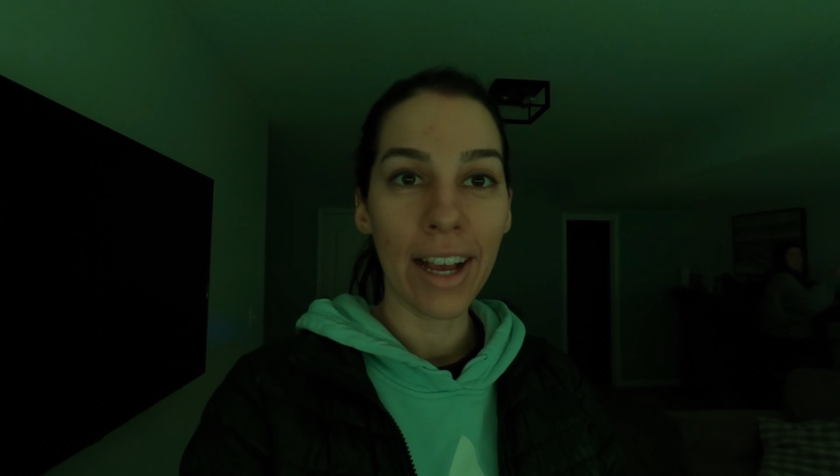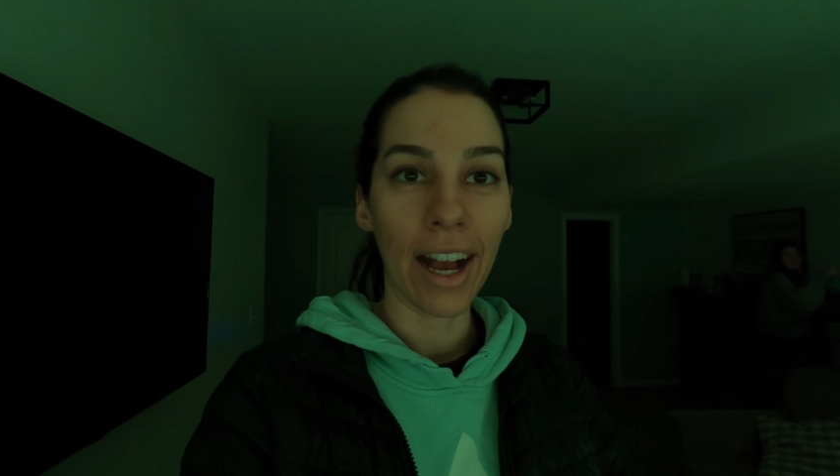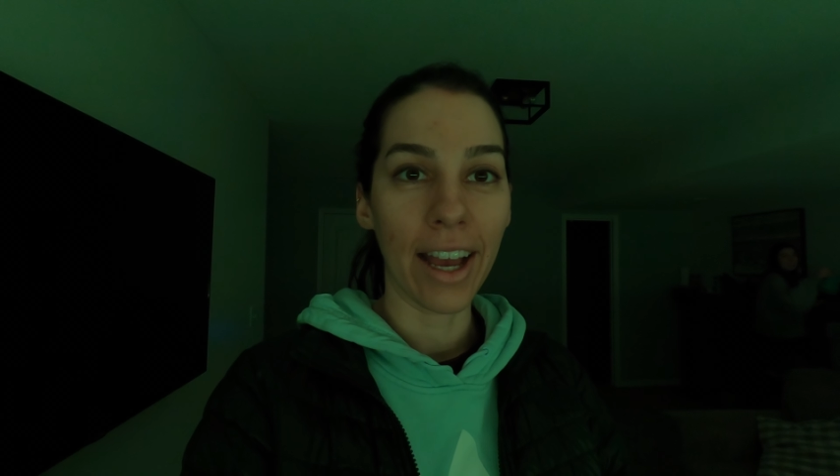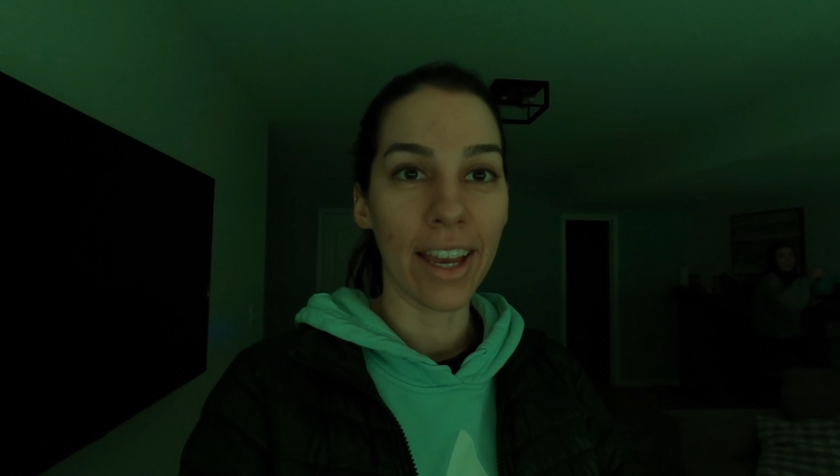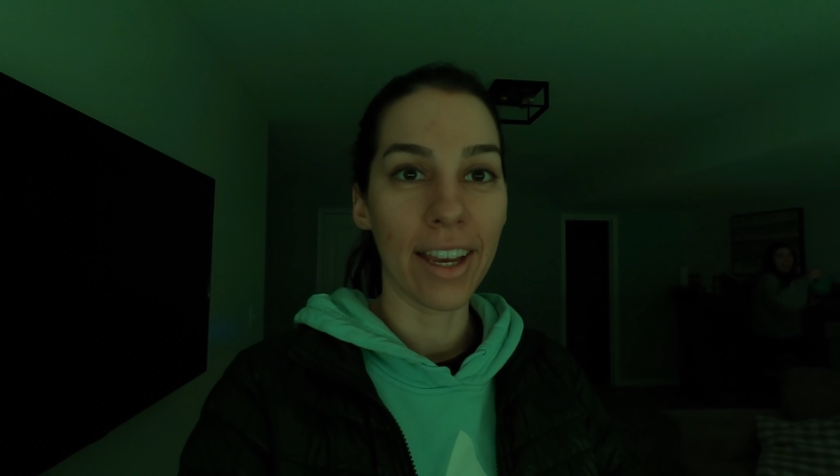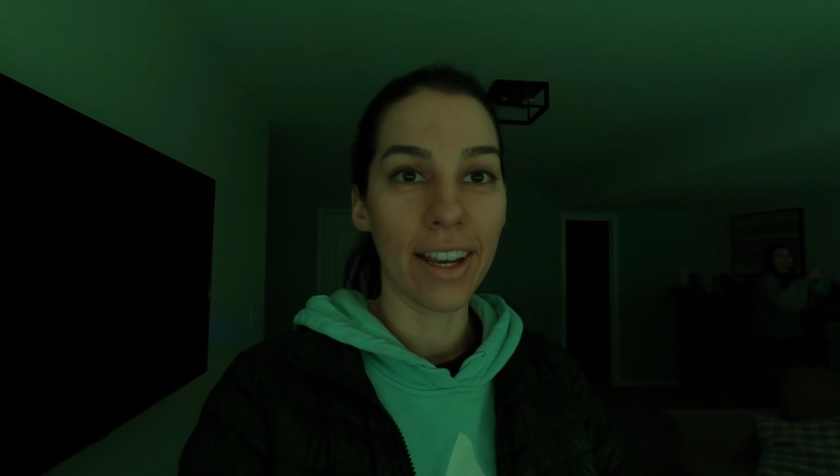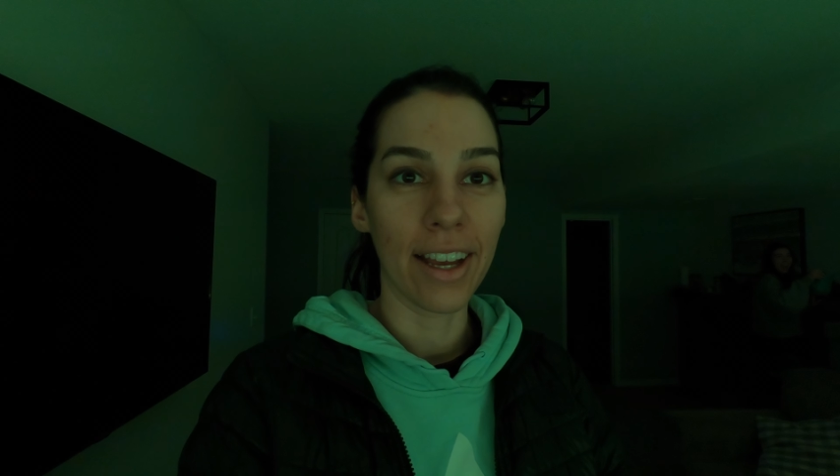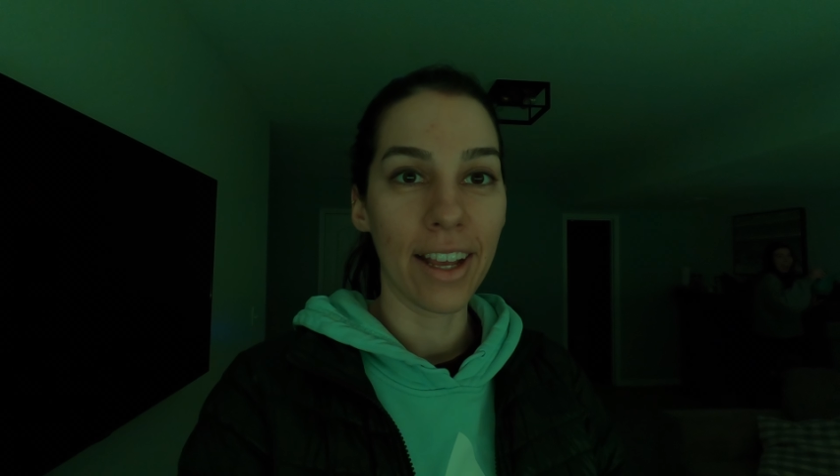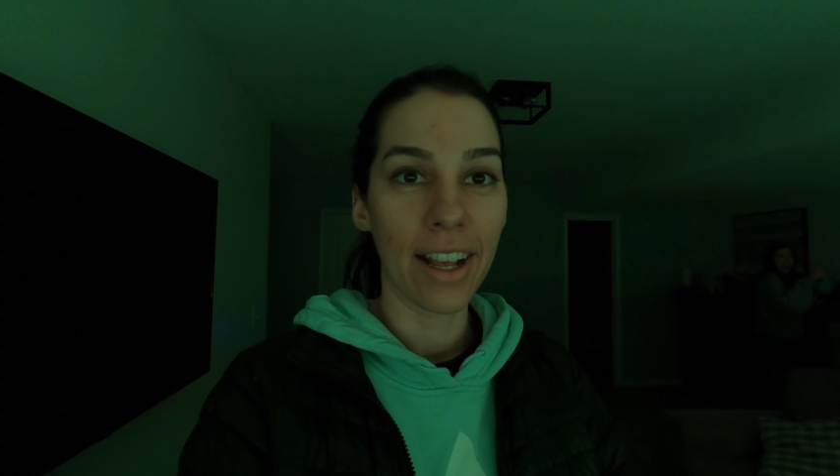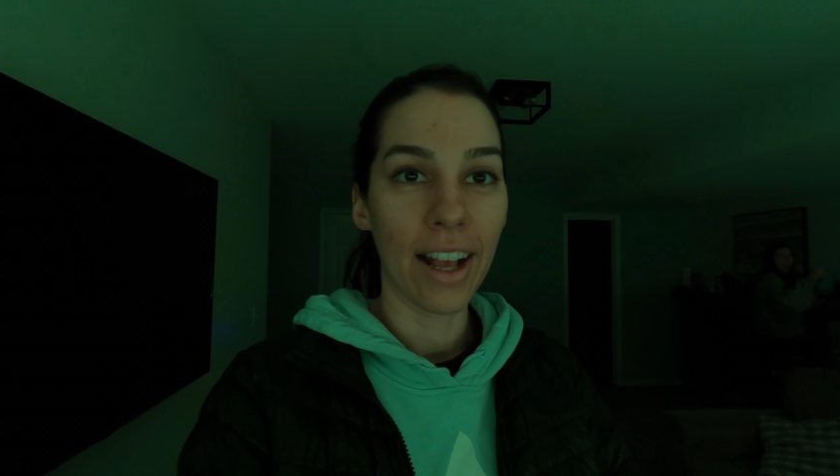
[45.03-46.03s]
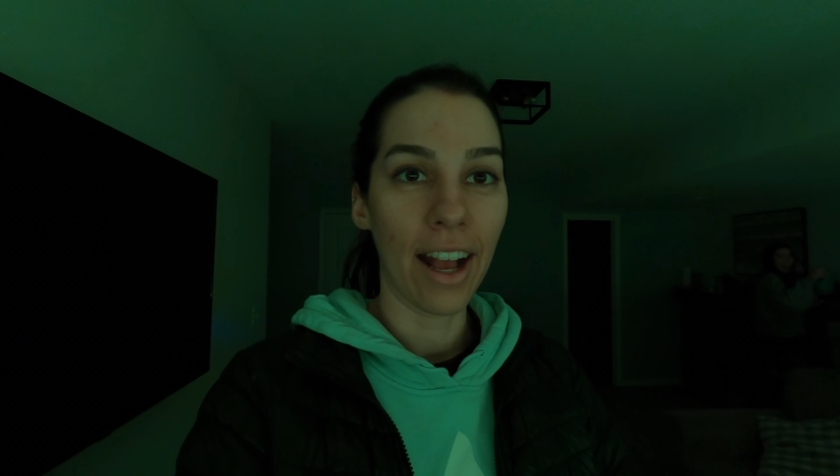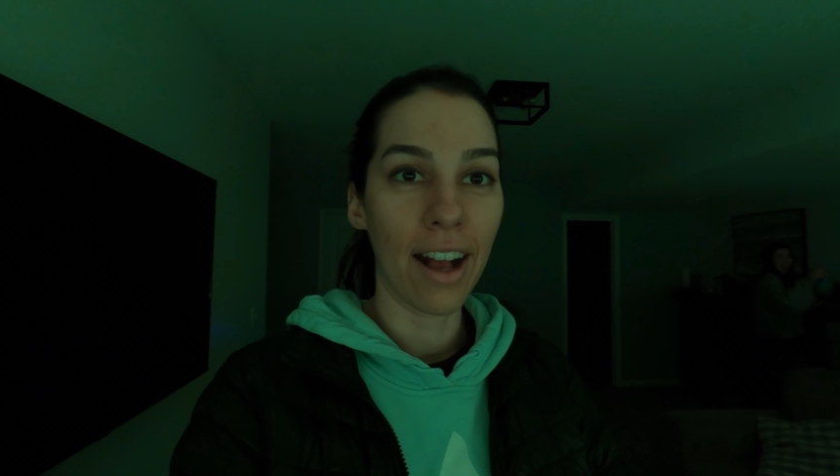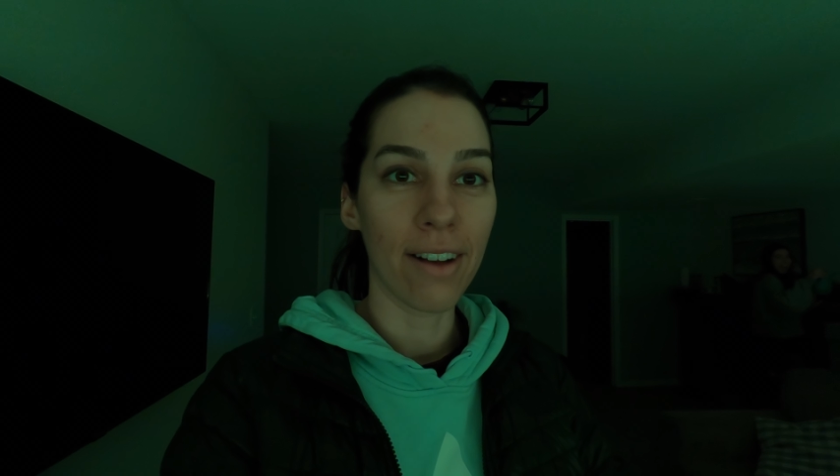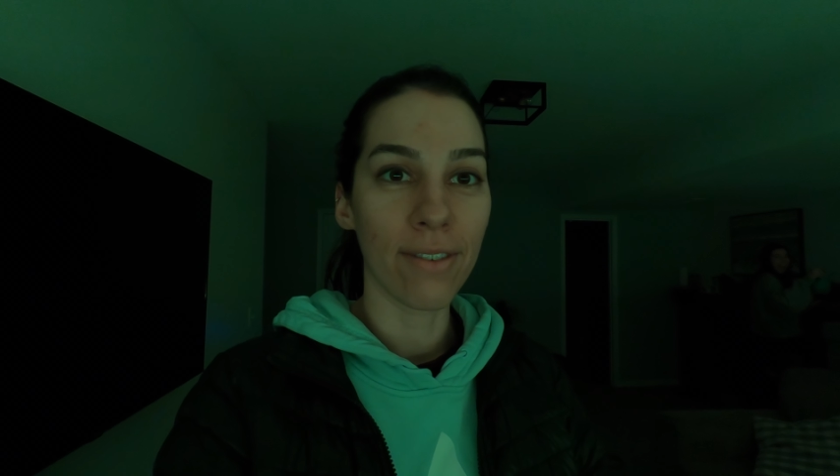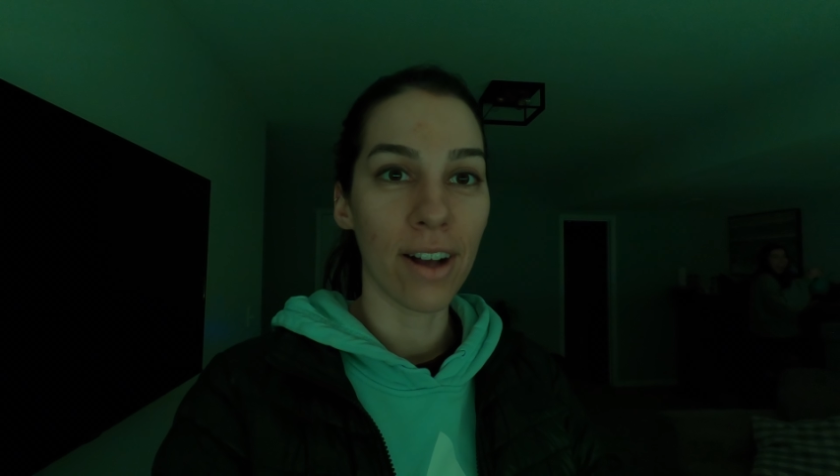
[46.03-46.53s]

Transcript: I have